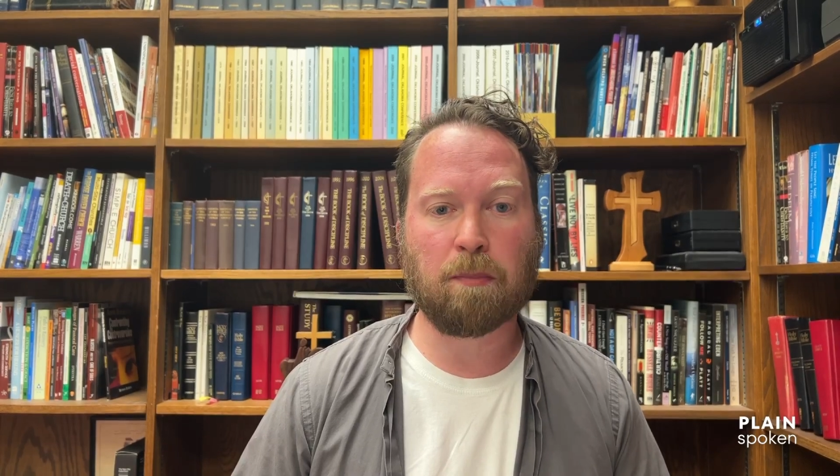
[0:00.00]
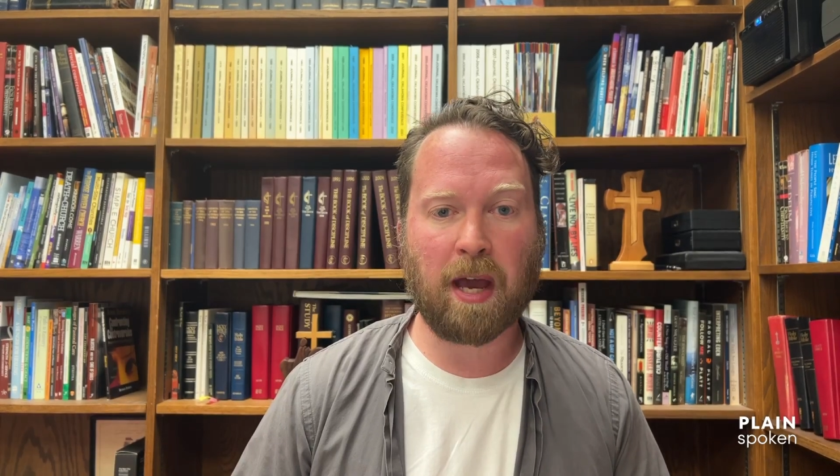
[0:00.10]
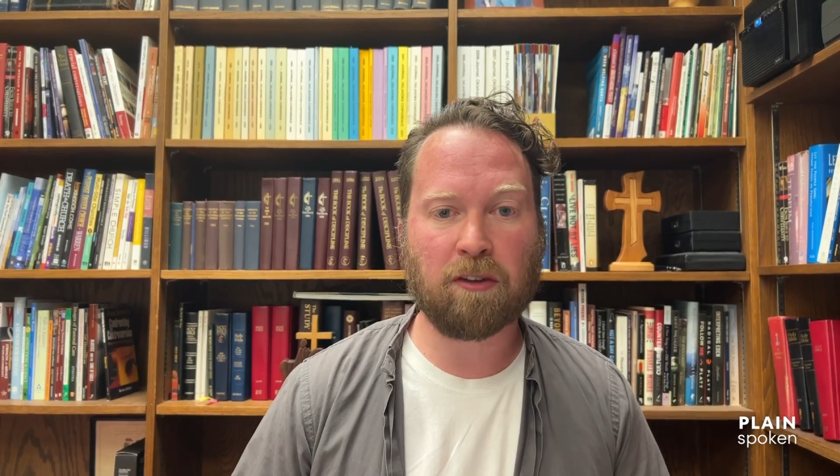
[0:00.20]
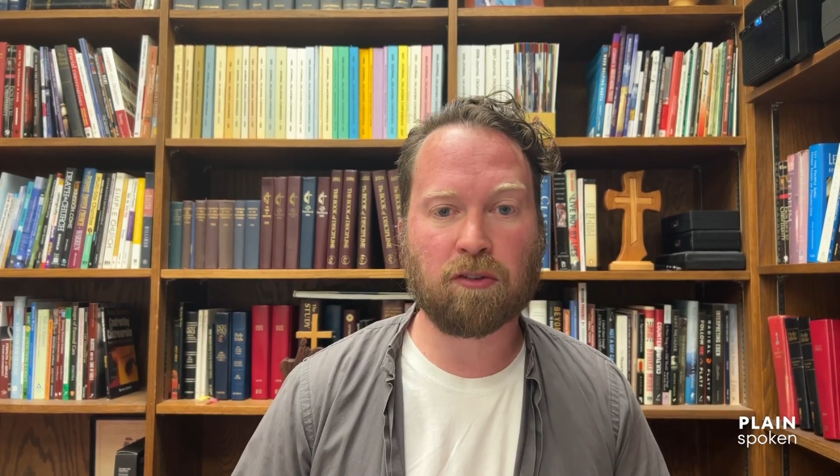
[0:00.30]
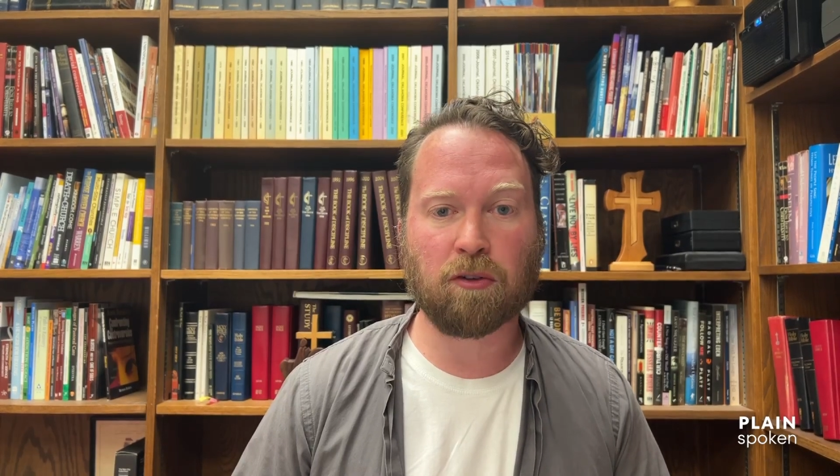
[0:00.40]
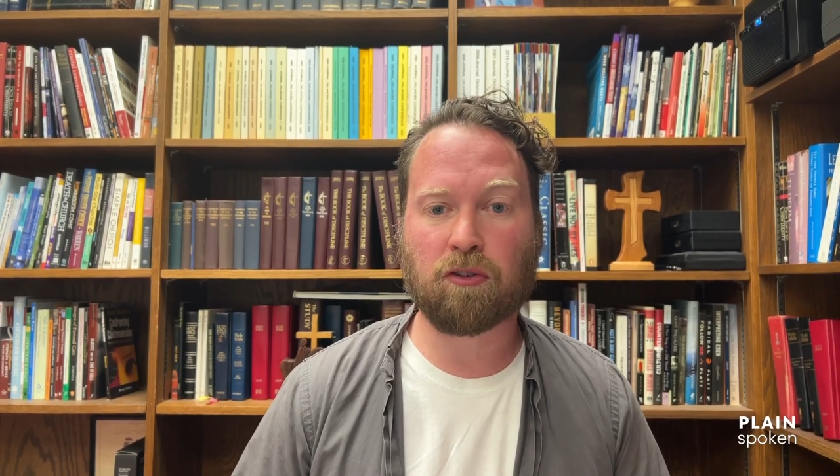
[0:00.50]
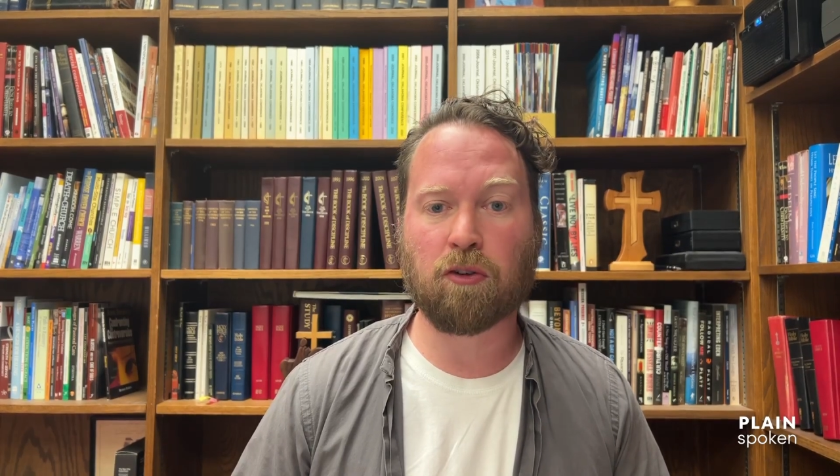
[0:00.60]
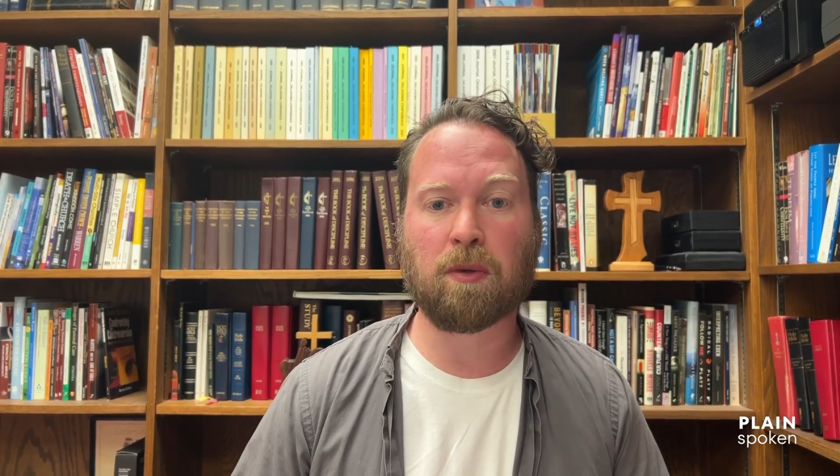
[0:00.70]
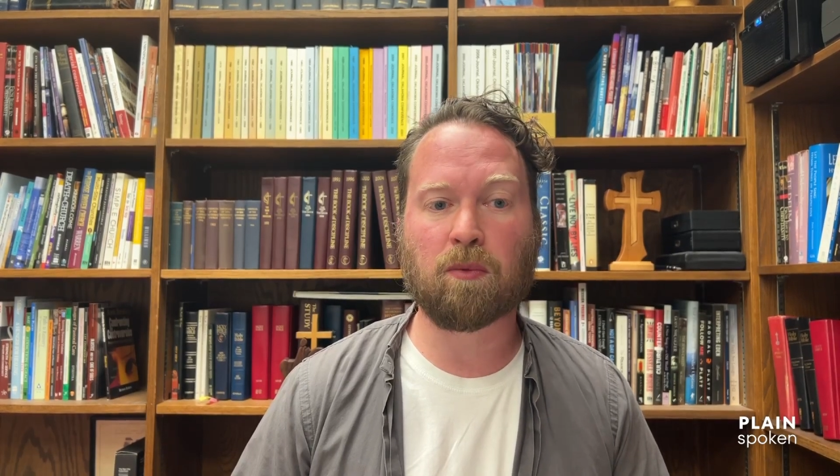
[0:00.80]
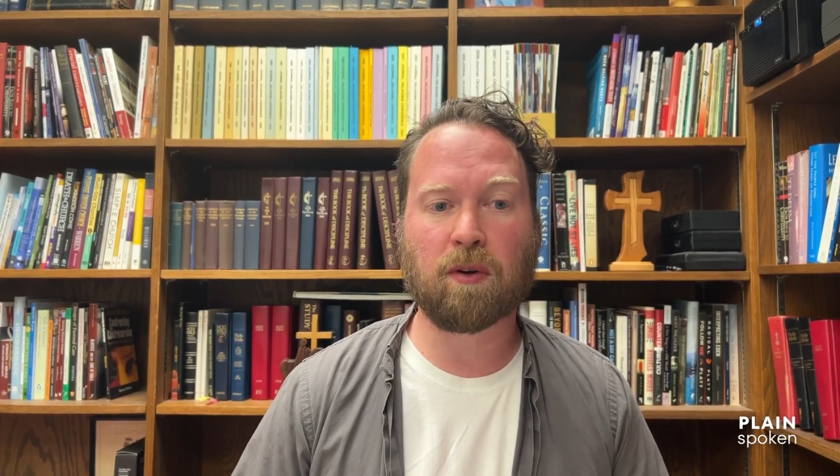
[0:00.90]
pastors
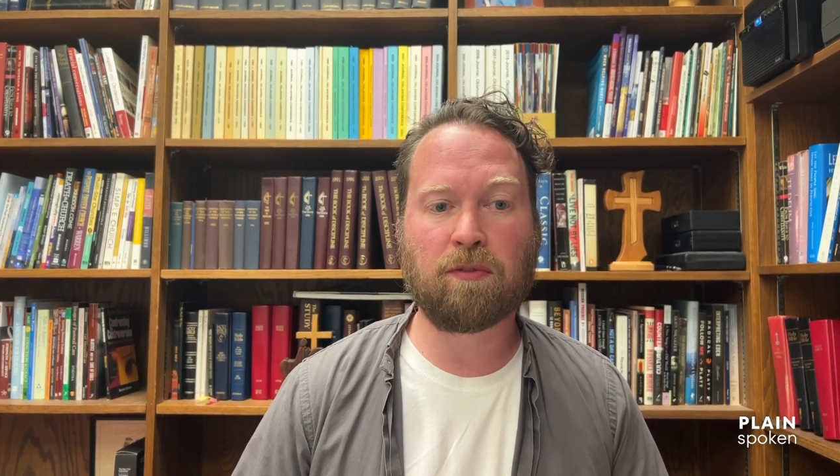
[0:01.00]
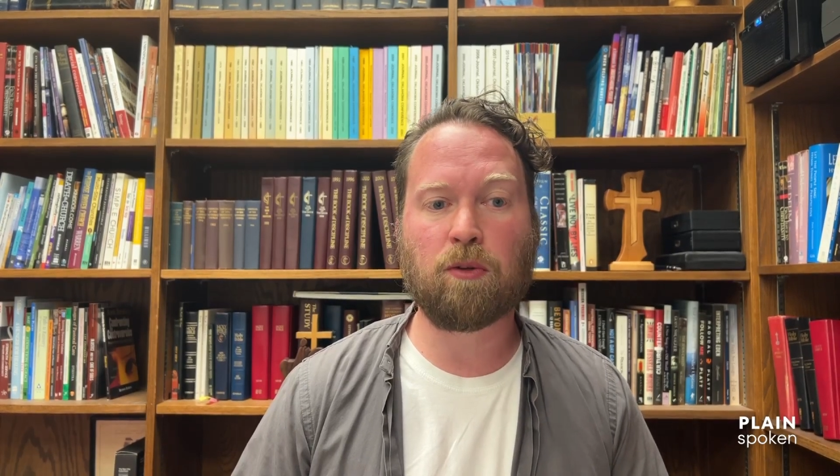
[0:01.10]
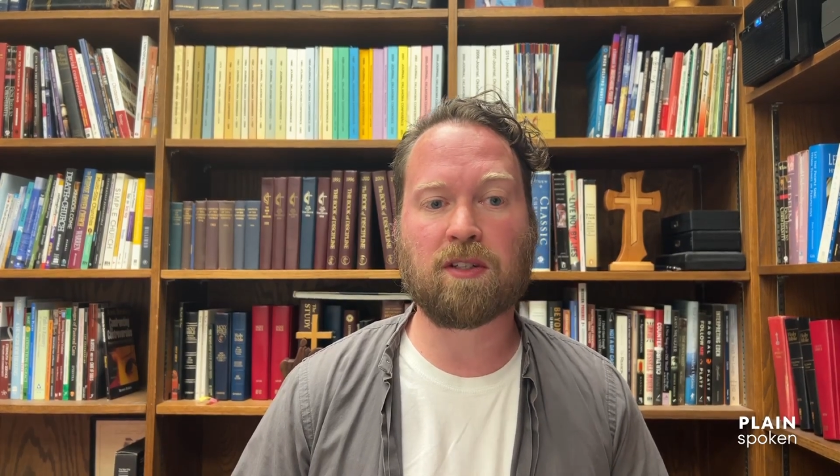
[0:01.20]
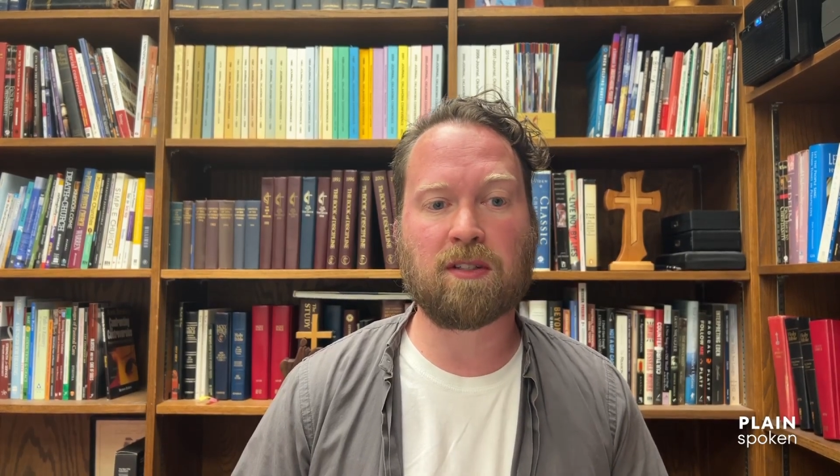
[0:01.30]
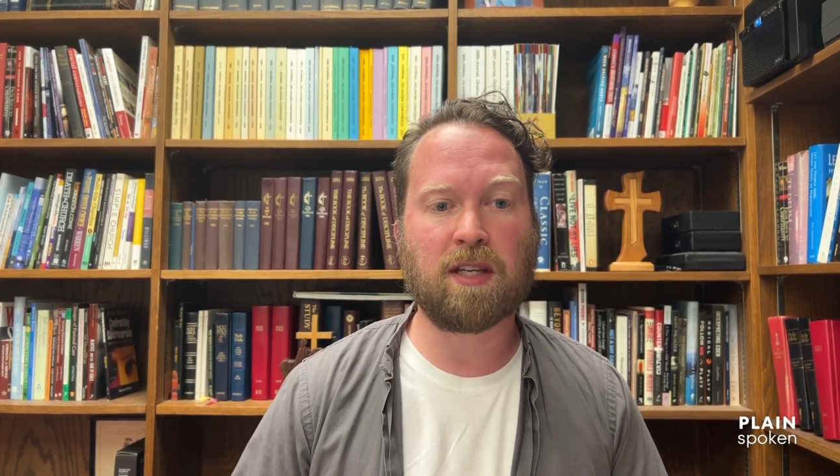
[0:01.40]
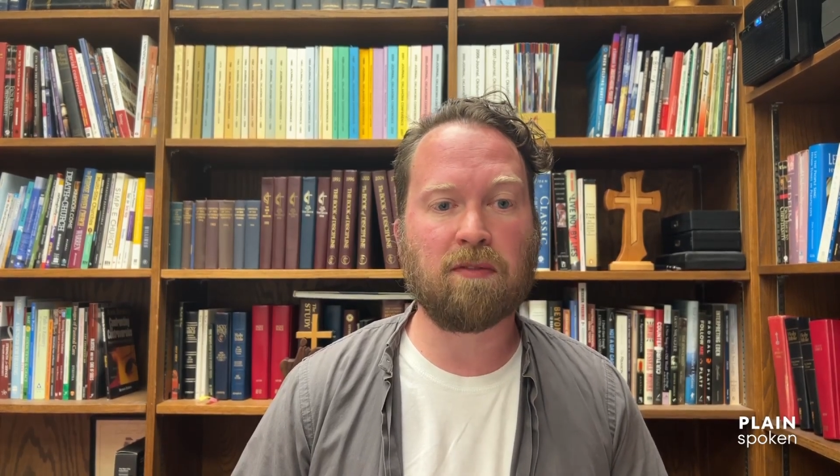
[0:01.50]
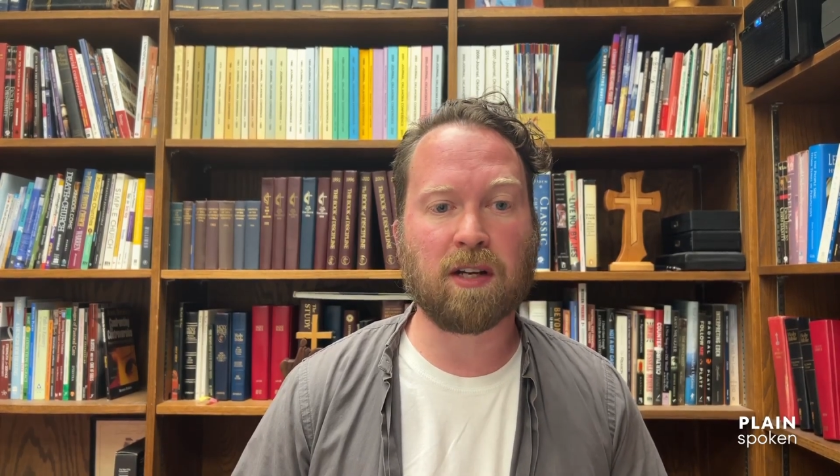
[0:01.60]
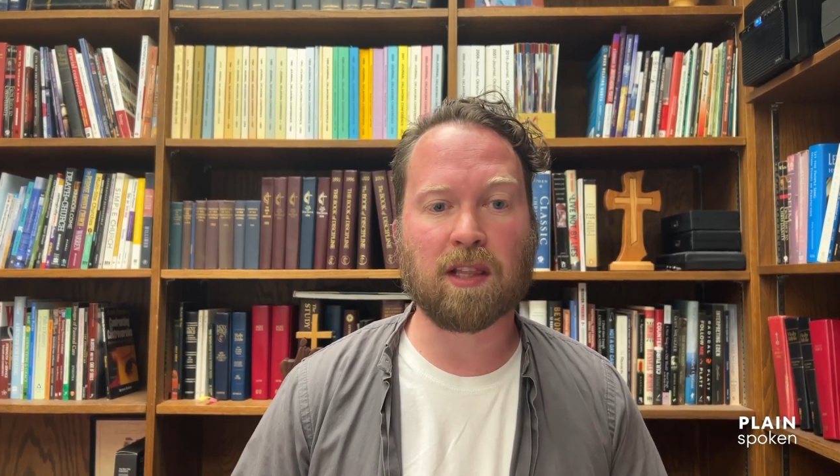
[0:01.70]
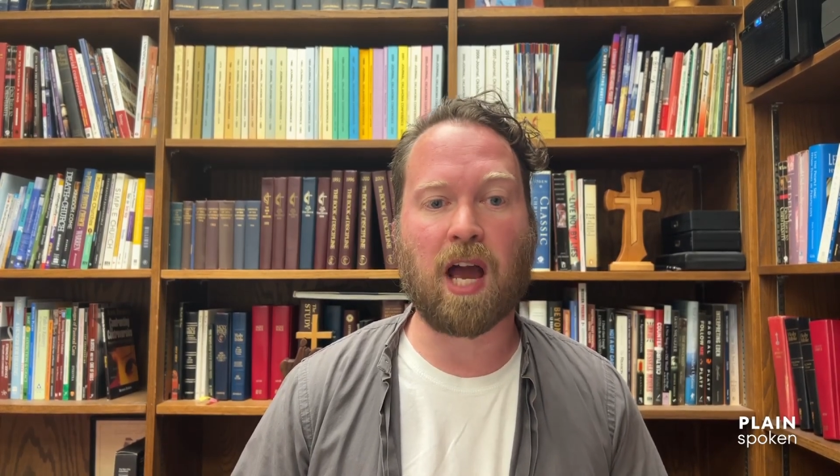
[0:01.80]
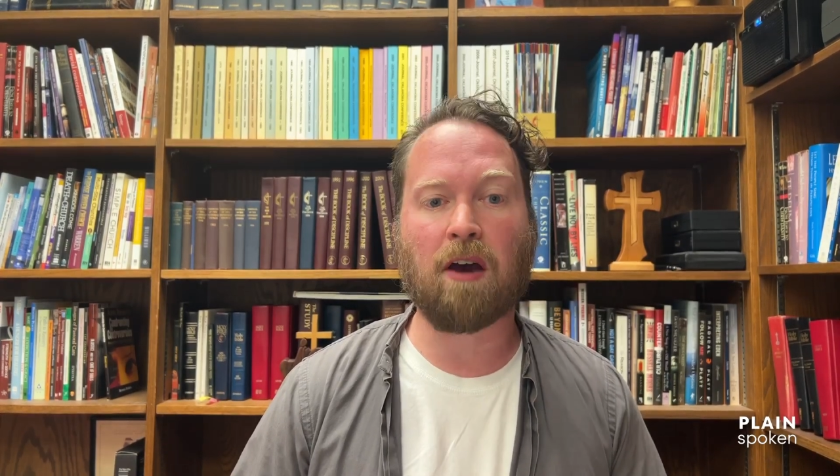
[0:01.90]
who've been refusing to even
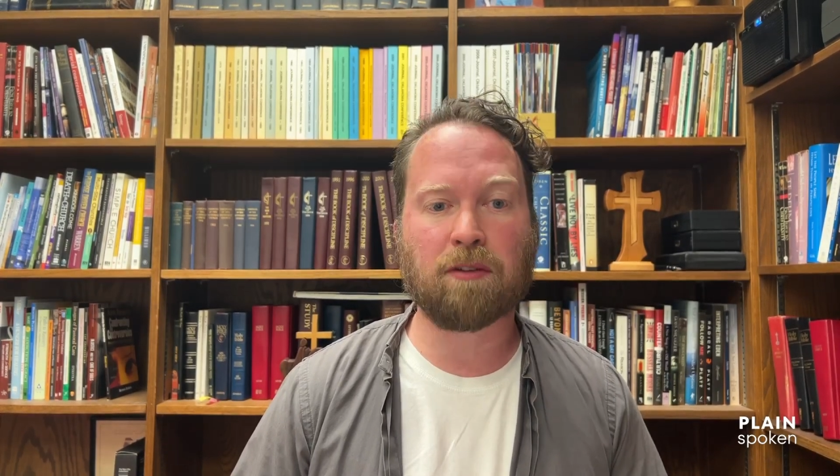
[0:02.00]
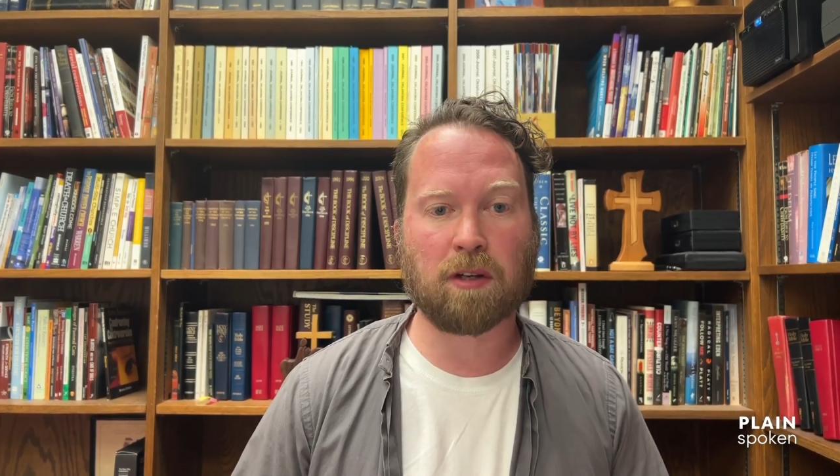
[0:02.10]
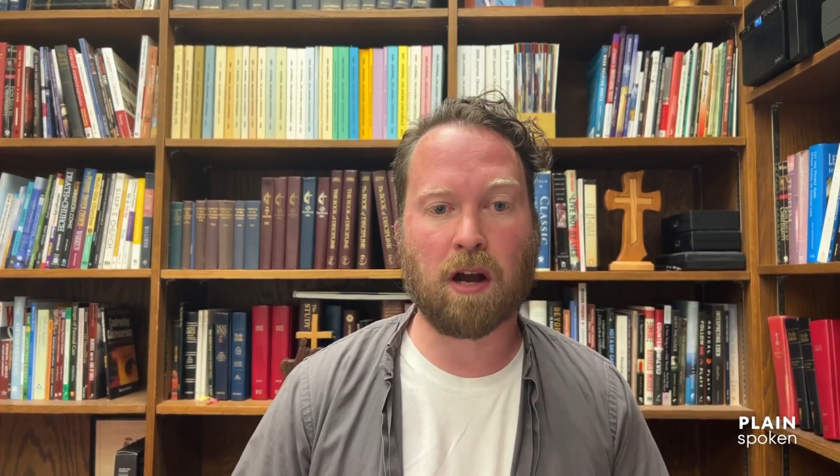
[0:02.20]
allow their